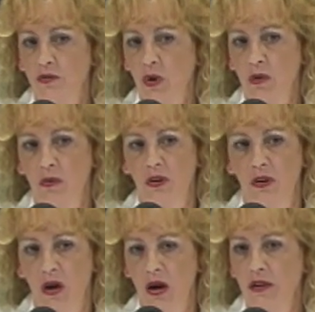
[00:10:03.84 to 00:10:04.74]
we would
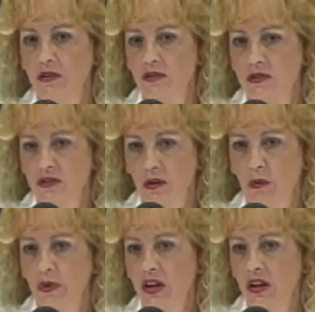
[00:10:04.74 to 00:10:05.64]
not still
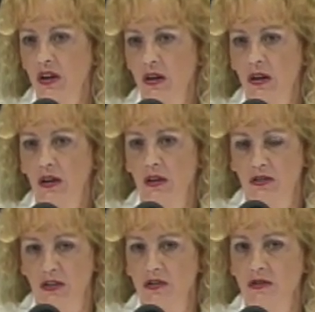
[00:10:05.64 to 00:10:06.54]
be in
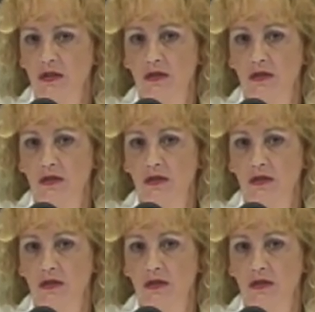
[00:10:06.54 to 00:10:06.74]
existence.